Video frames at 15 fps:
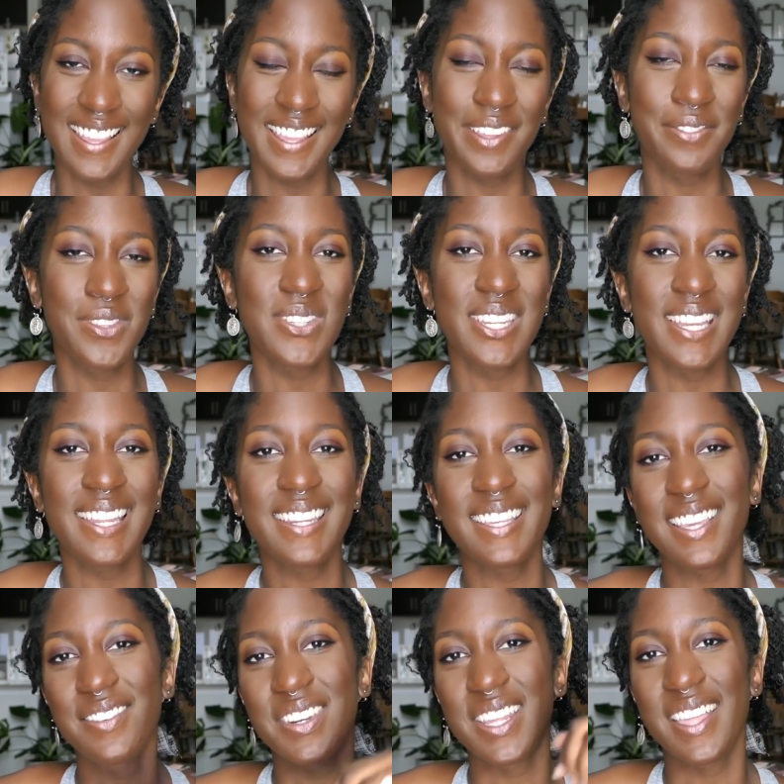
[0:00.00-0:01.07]
If you did,
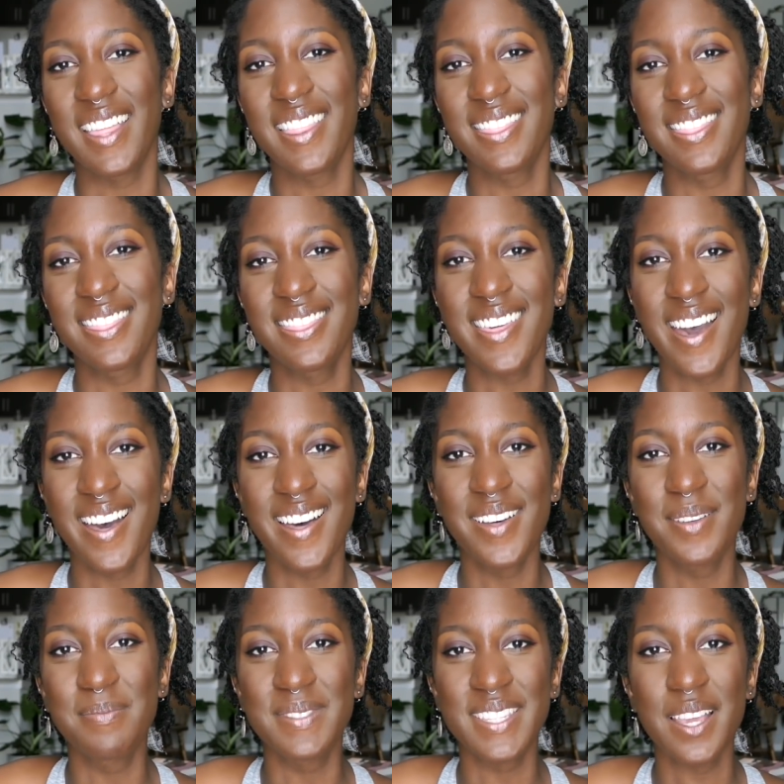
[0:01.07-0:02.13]
give it a
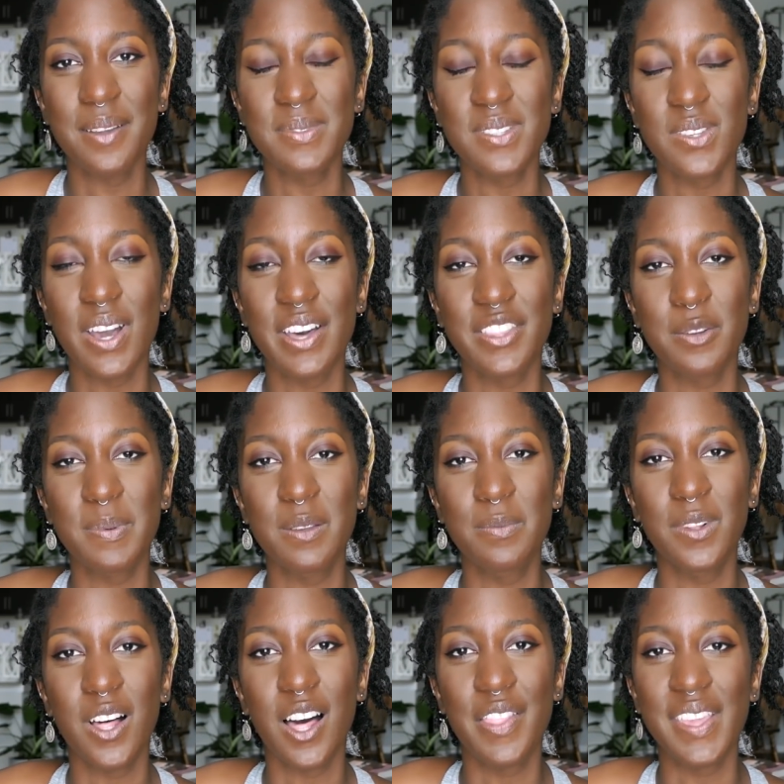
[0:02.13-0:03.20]
thumbs up so other
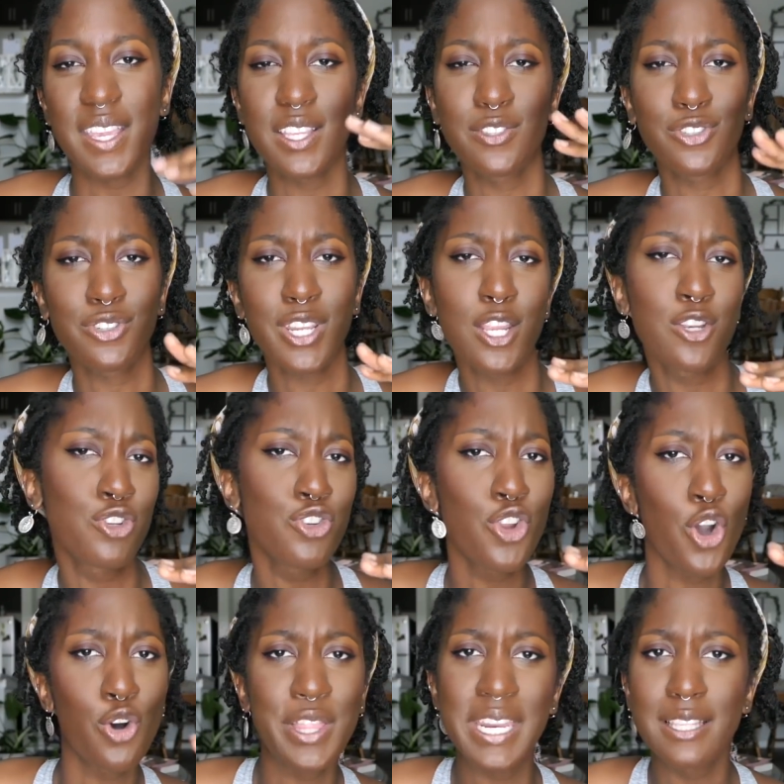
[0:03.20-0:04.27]
people on the internet
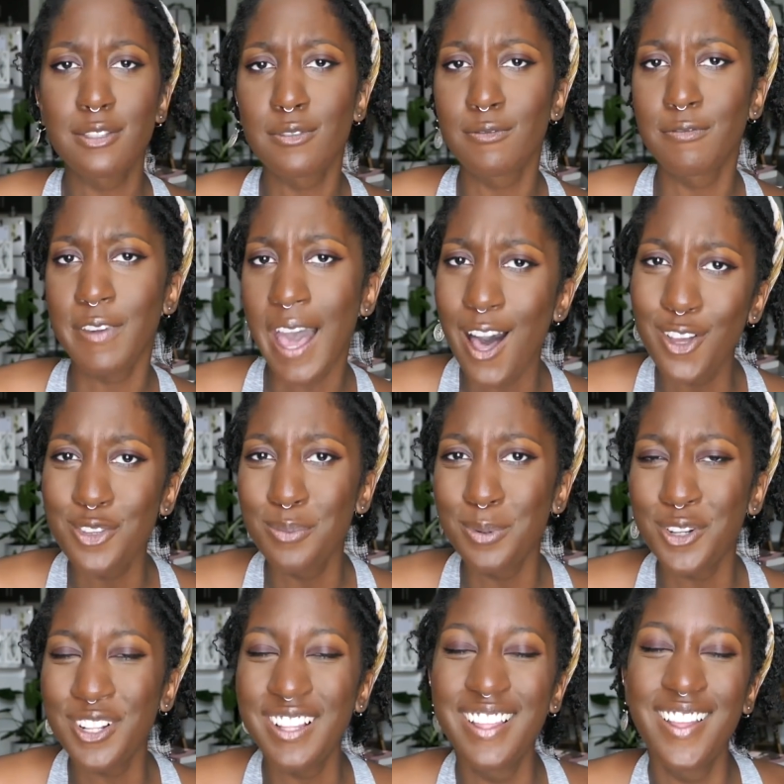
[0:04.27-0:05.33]
know that it's
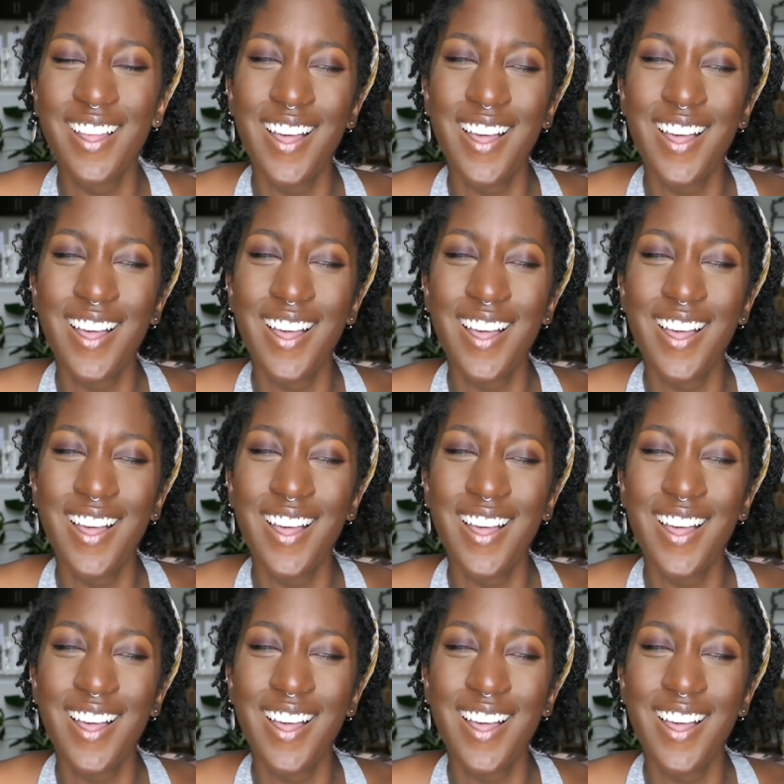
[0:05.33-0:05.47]
valuable.